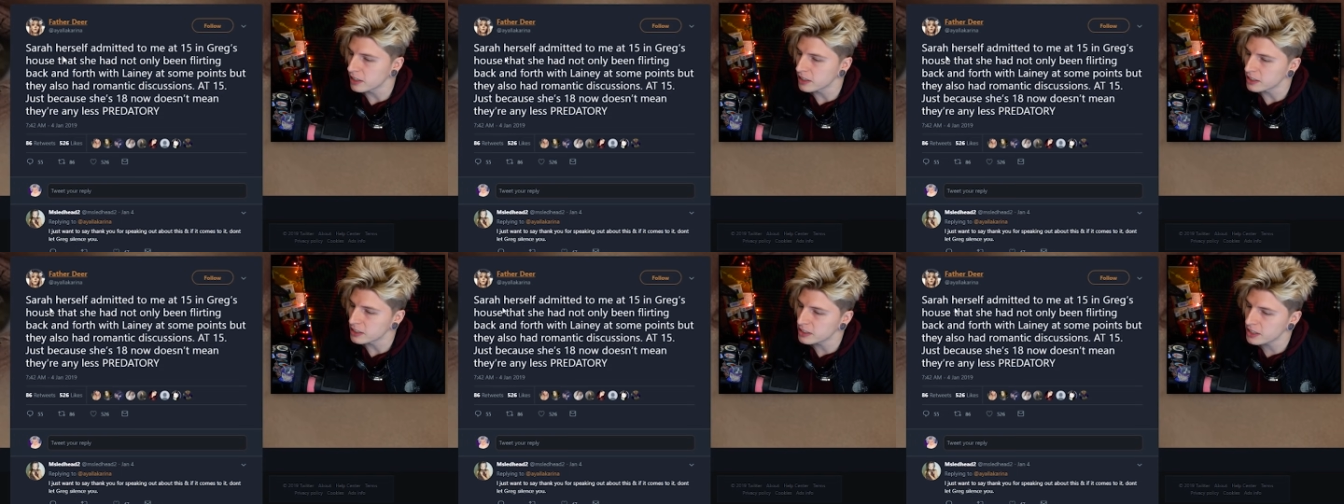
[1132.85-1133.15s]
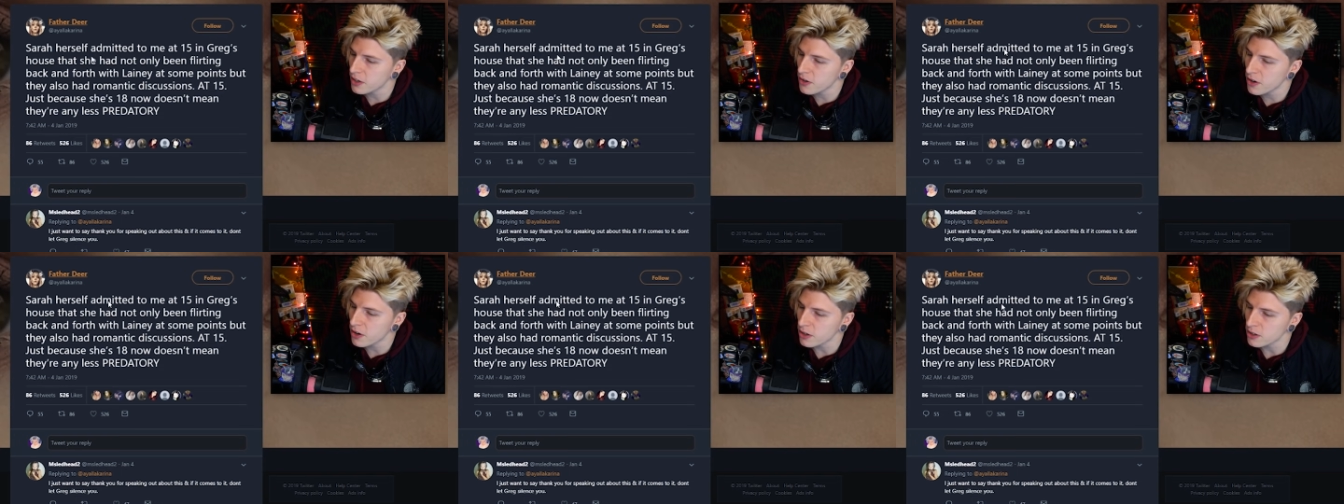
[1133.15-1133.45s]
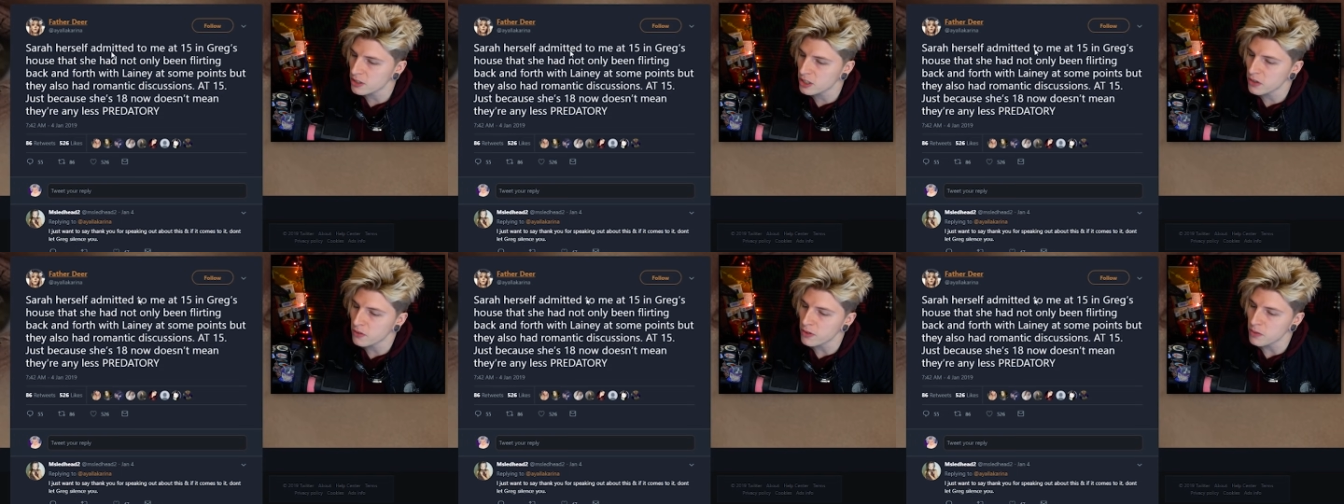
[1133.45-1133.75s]
uh, Sarah
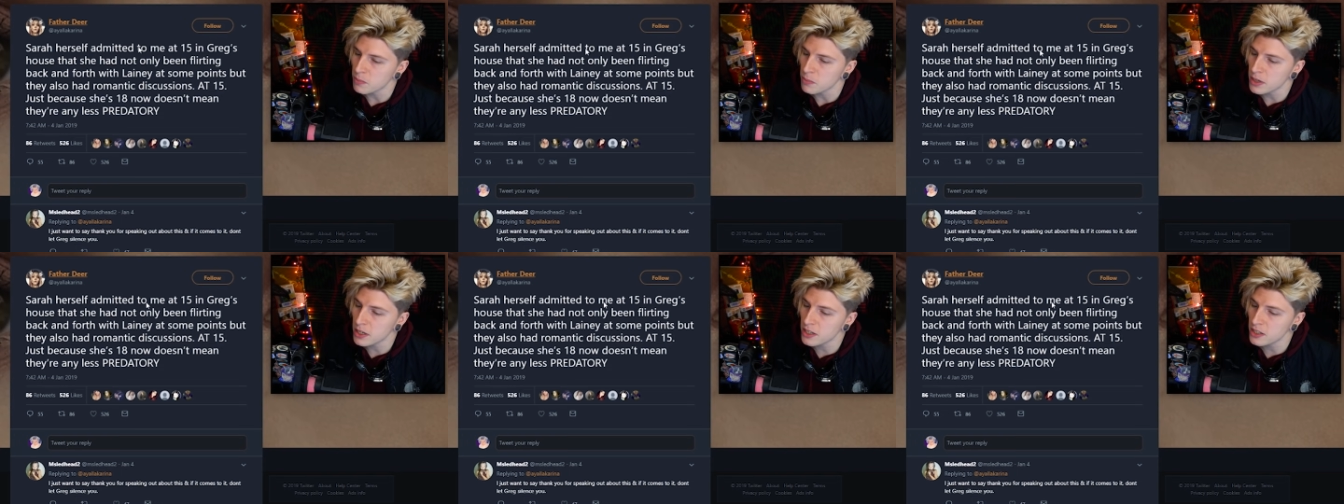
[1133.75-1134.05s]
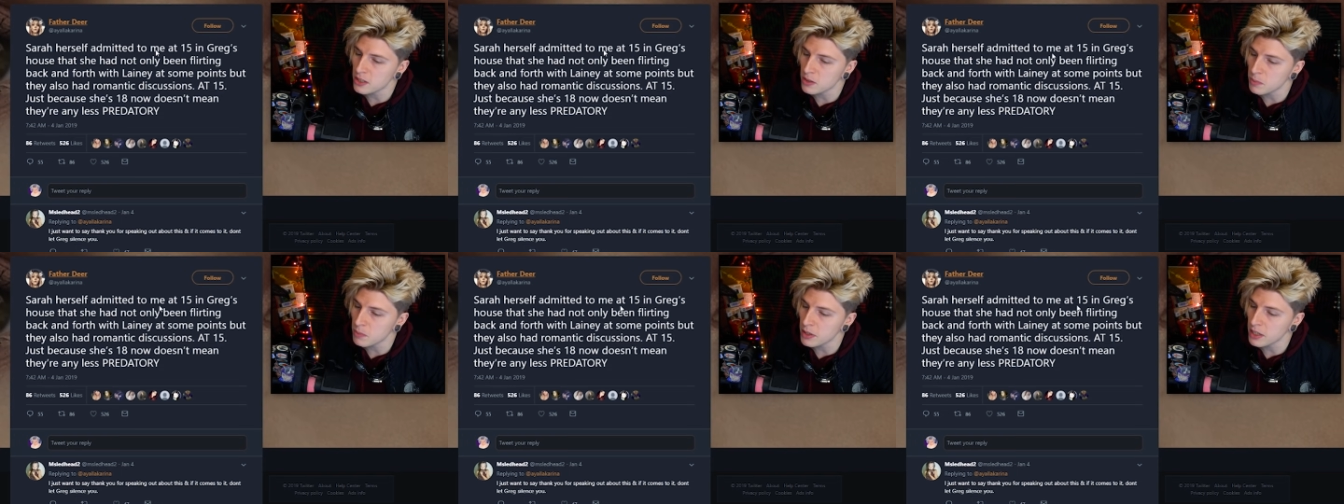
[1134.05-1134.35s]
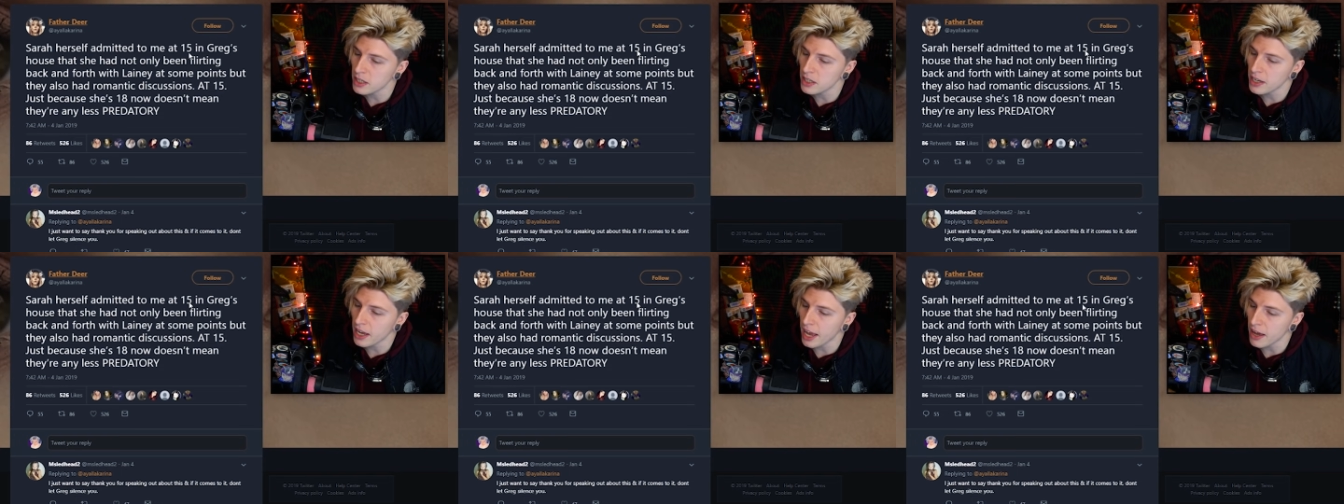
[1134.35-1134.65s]
herself admitted to
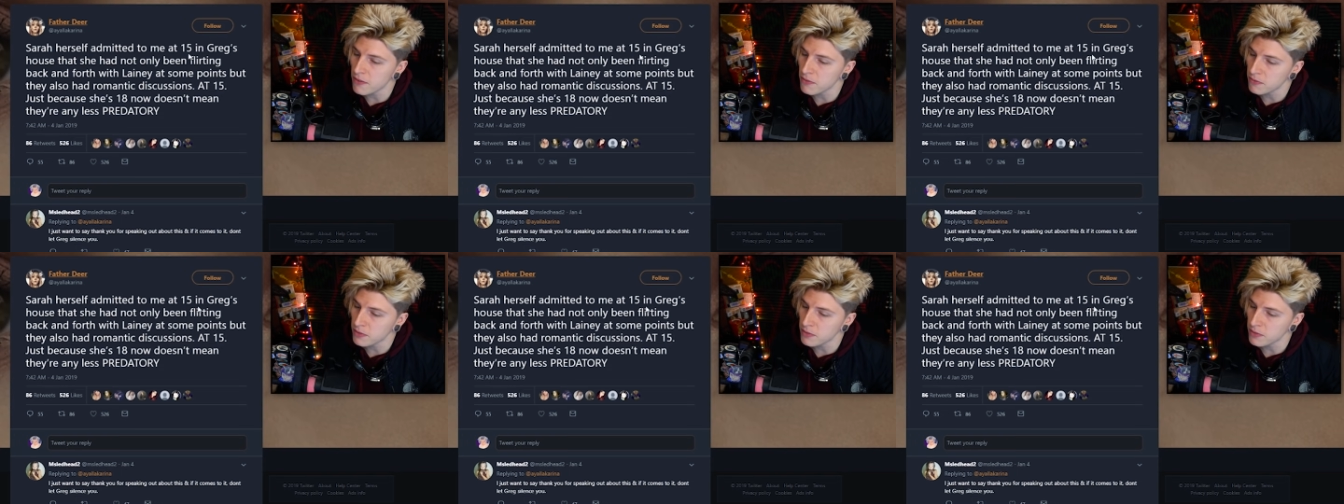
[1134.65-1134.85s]
me at